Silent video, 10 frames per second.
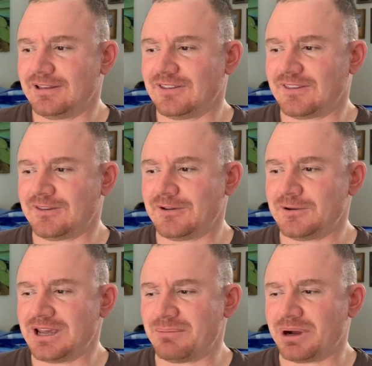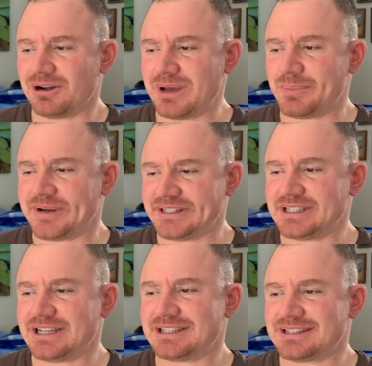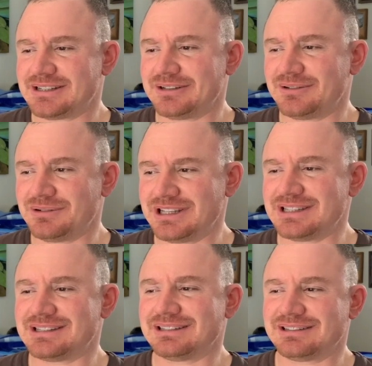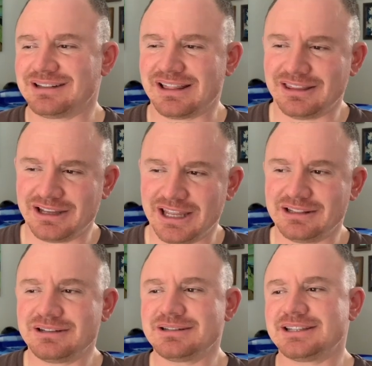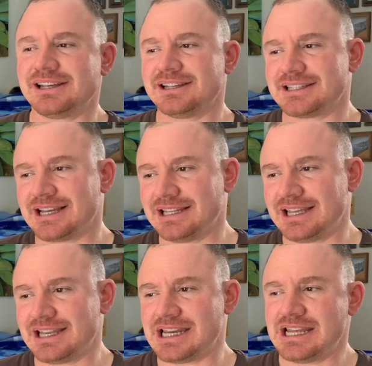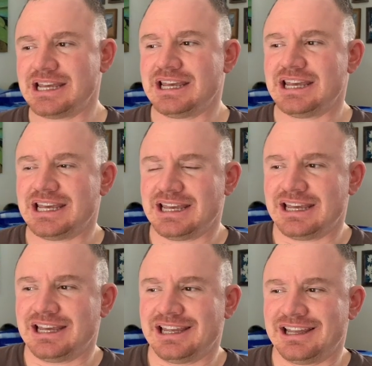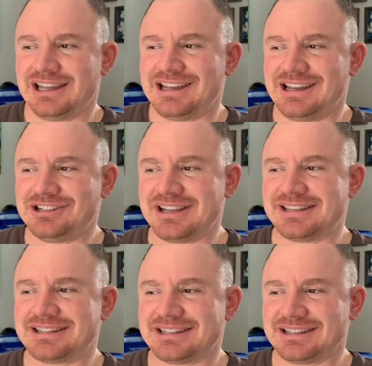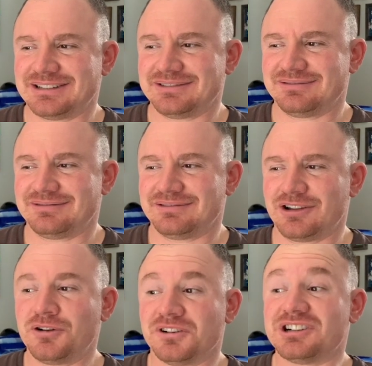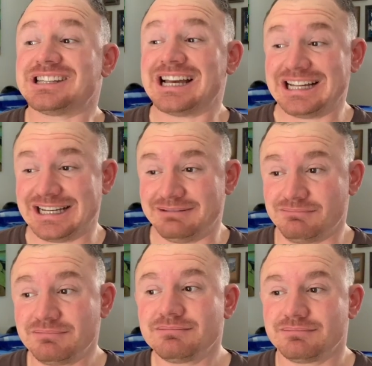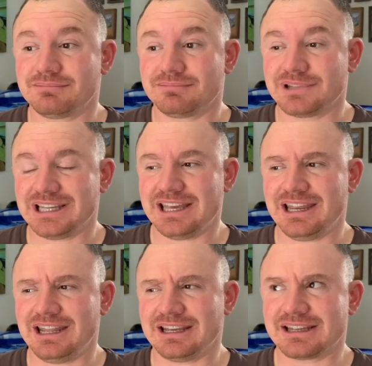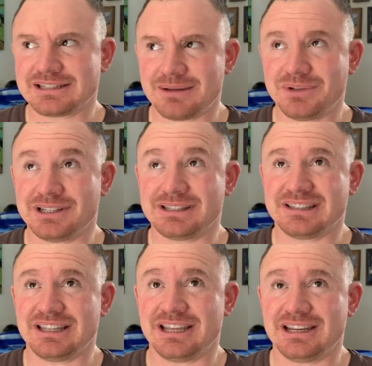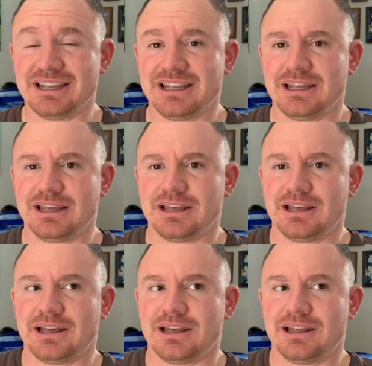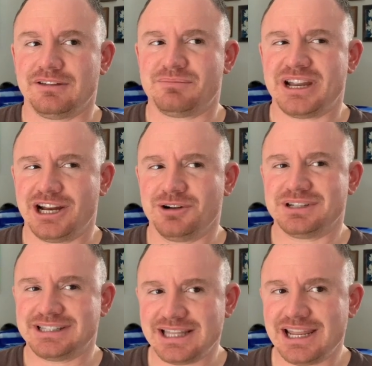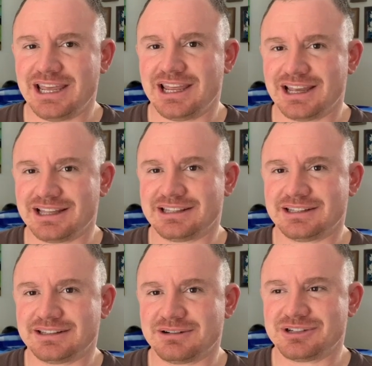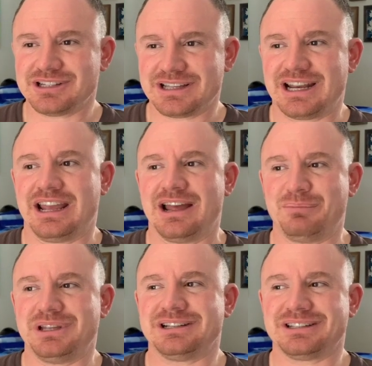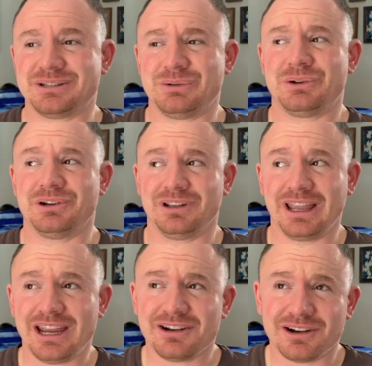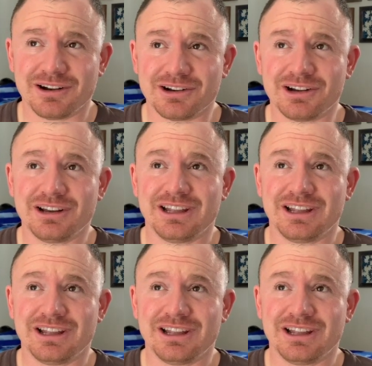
So yeah, part of my process was looking at those things, and then just over time gaining acceptance that if my hair was thinning, that was just going to happen sooner or later.